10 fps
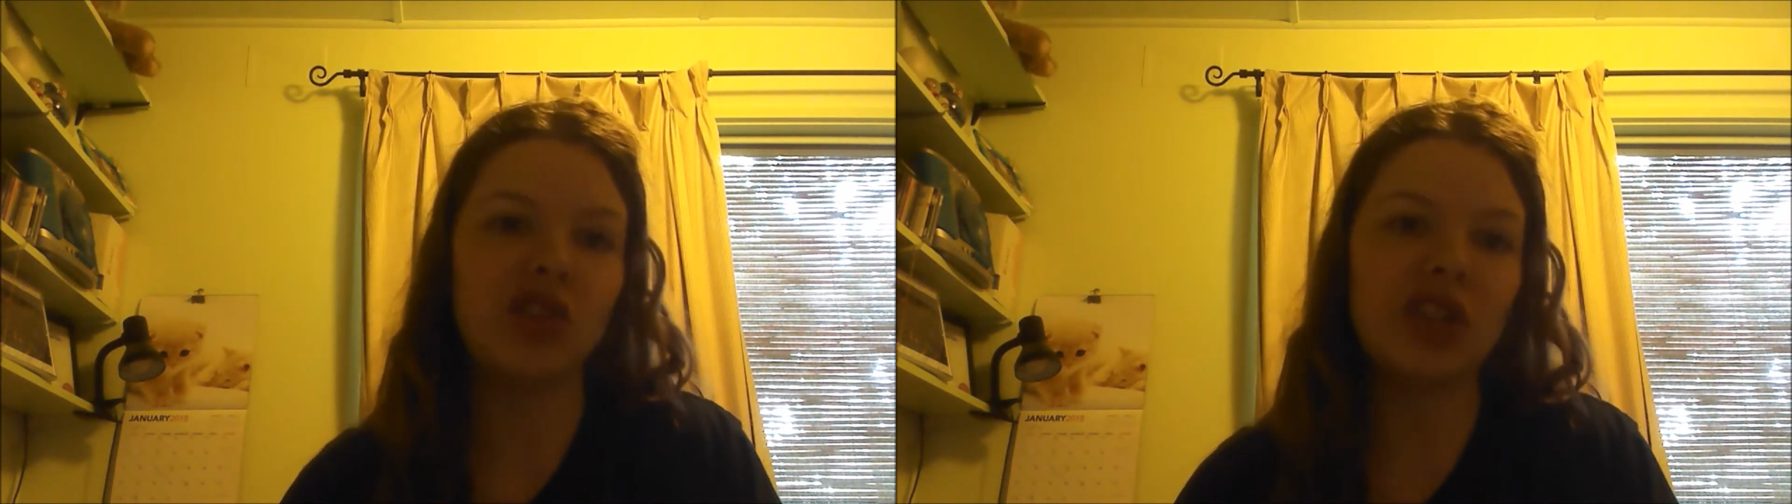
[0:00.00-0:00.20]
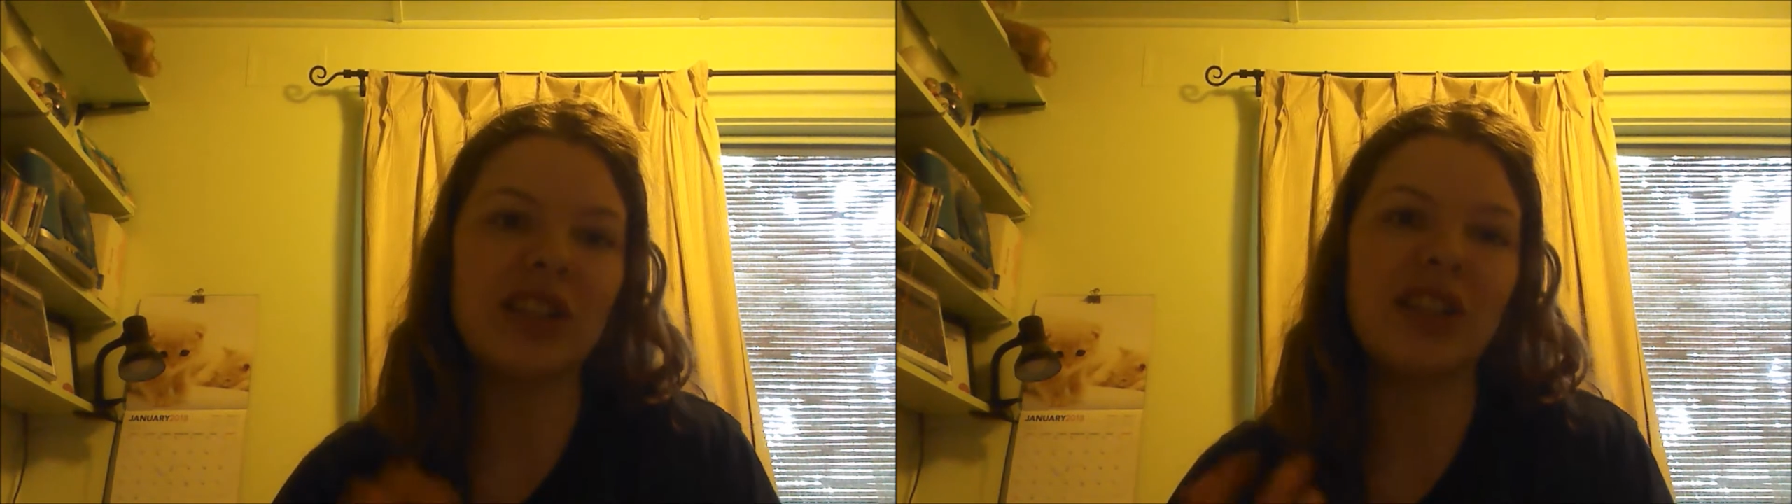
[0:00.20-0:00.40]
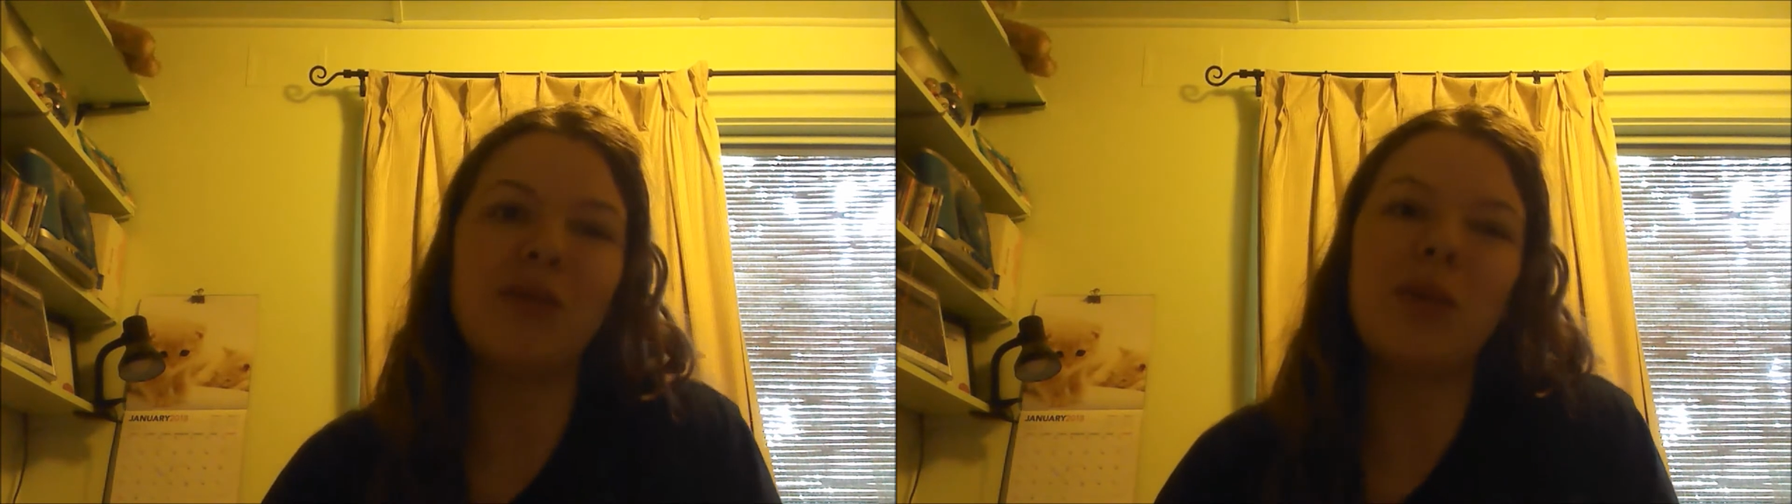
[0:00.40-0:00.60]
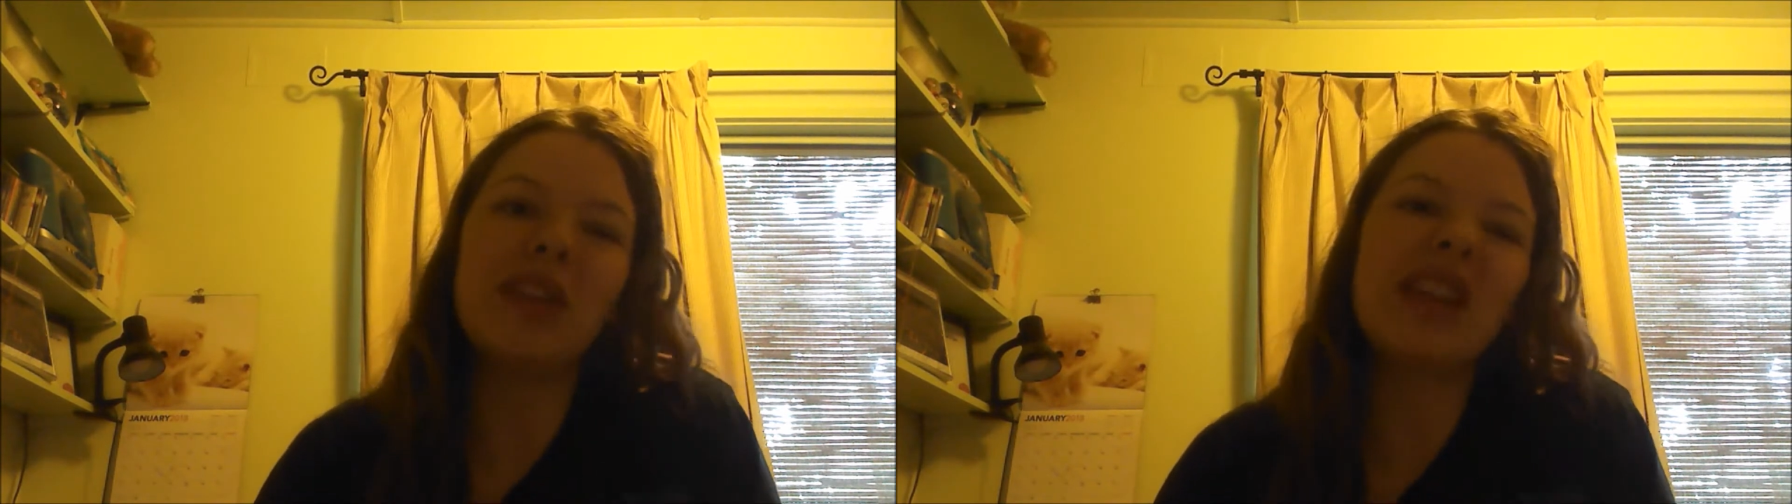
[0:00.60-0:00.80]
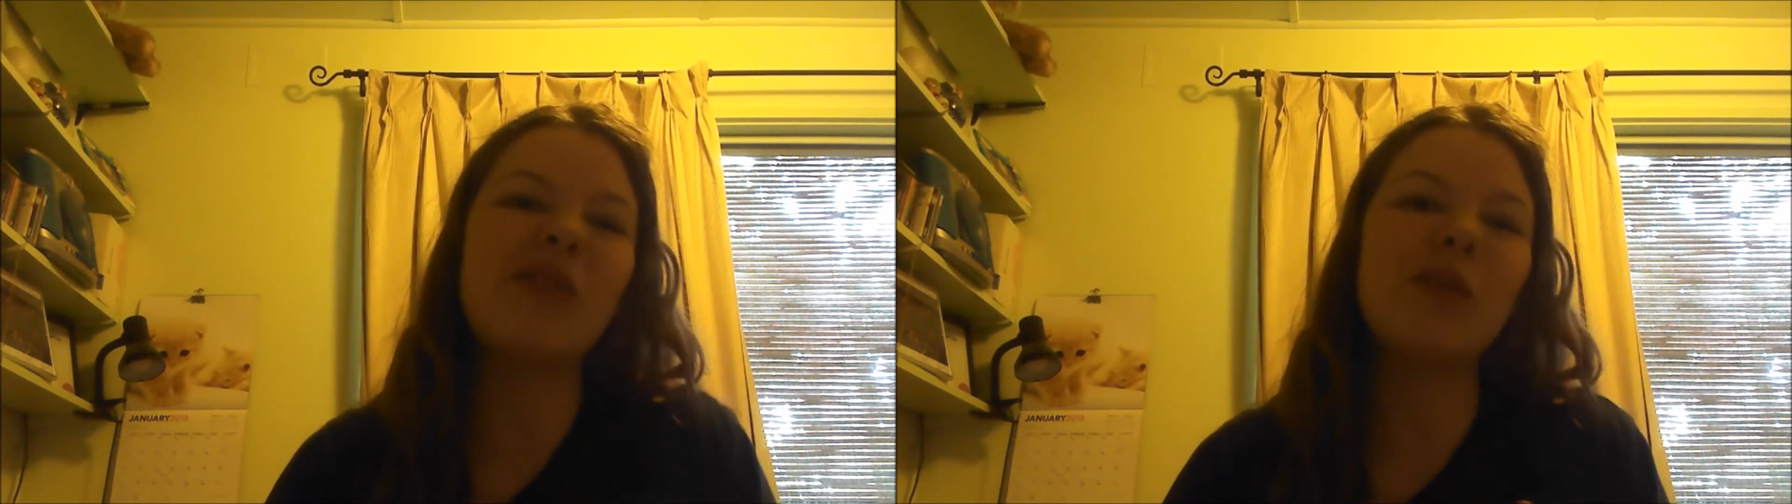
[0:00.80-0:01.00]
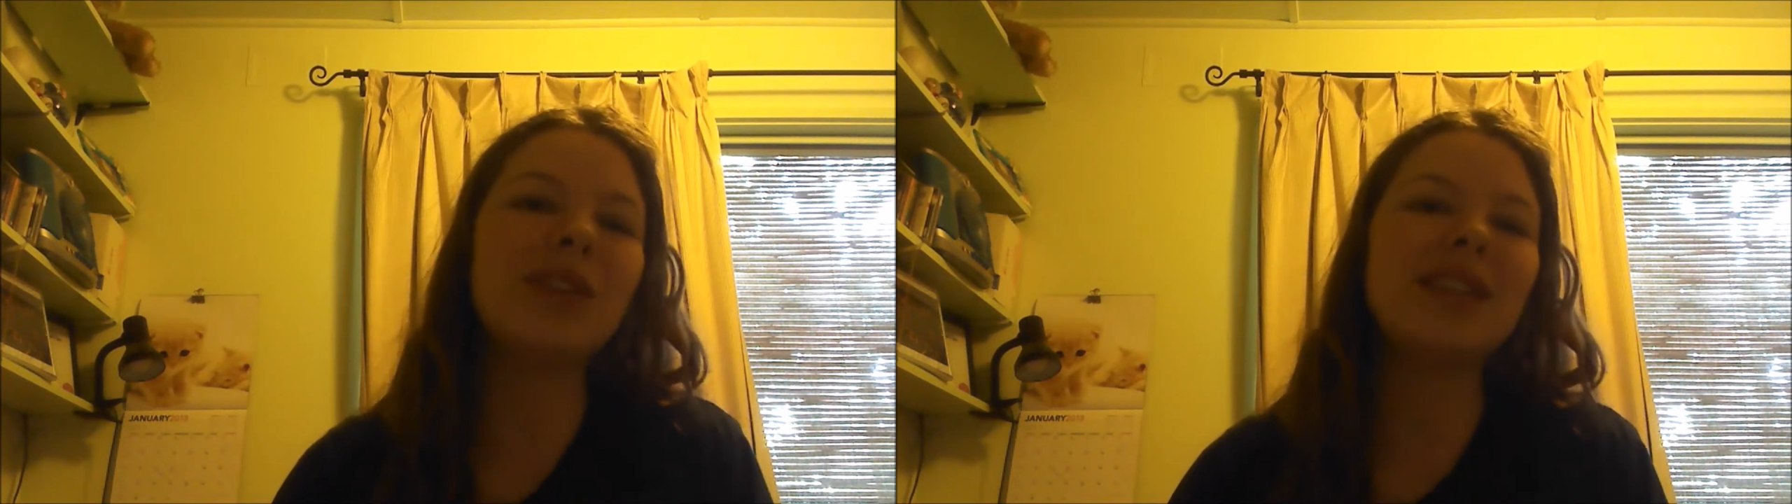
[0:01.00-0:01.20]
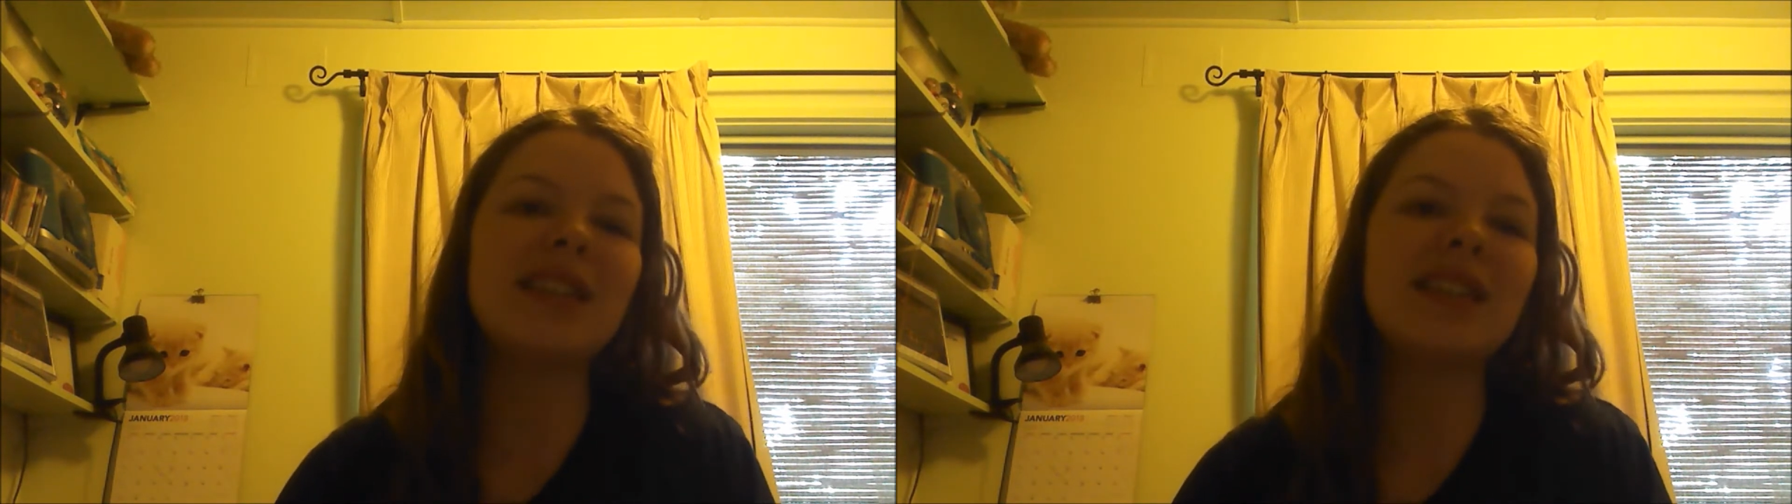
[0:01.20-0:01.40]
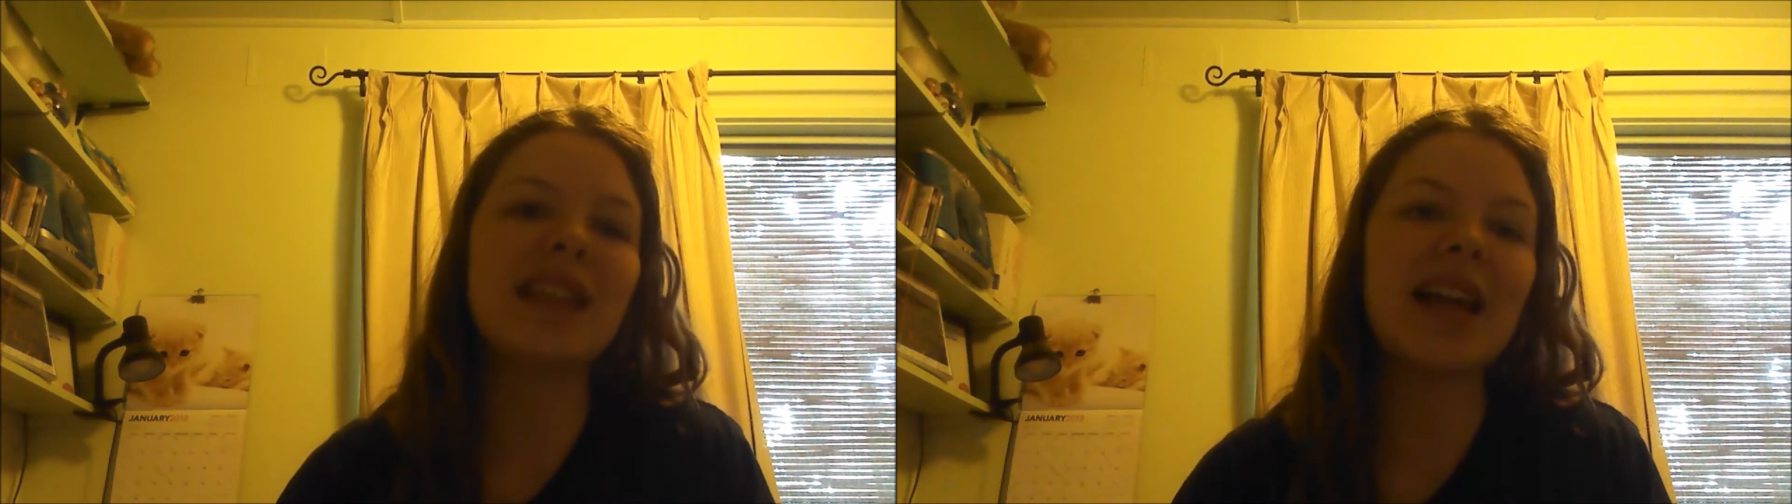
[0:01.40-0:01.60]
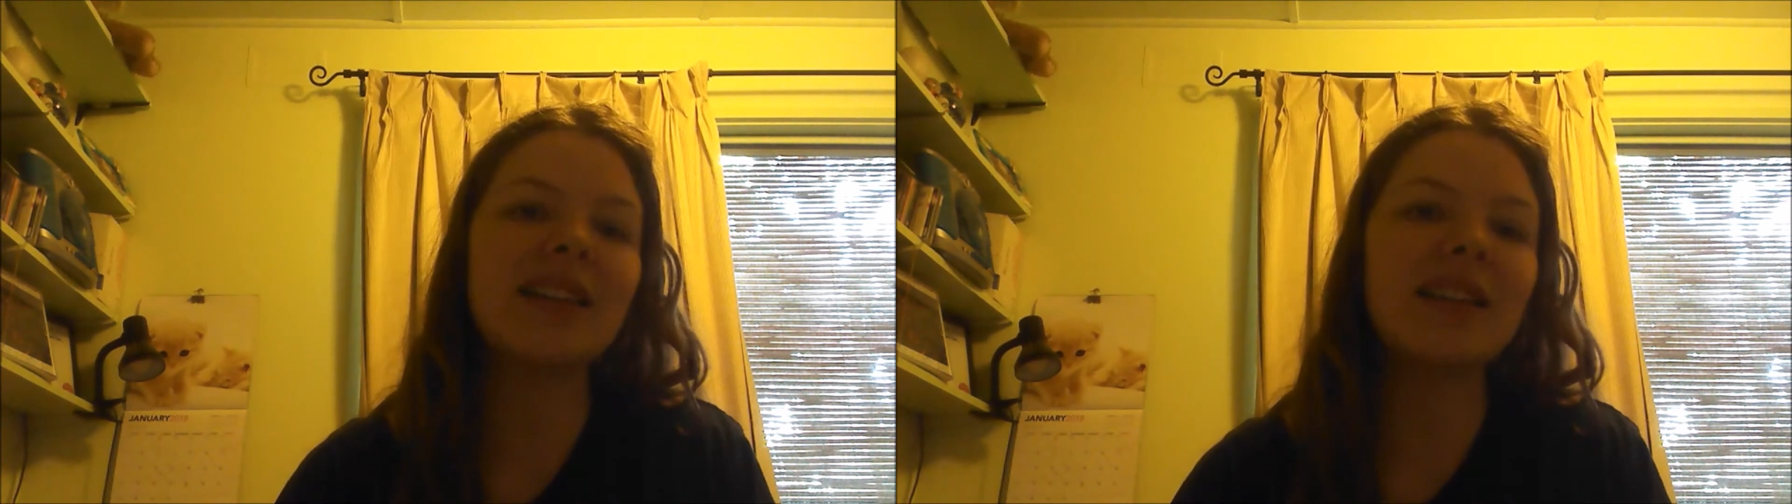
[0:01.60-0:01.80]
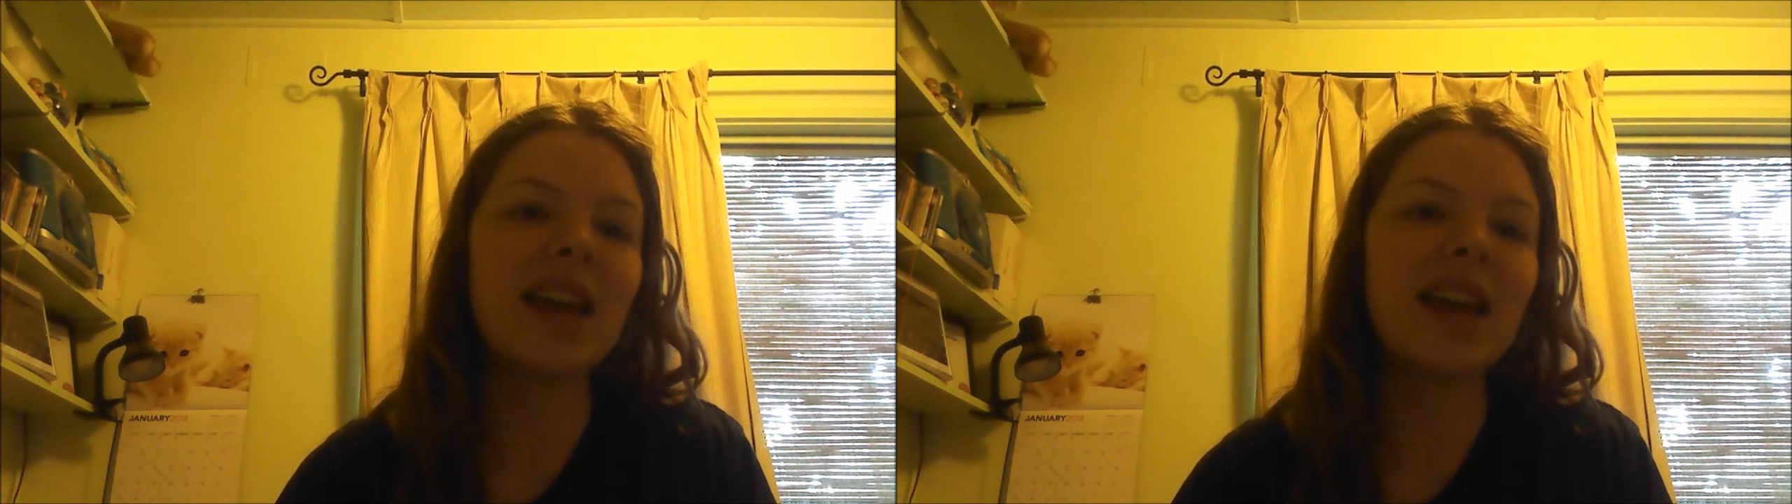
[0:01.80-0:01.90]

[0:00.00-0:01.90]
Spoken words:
gist of what their voices sound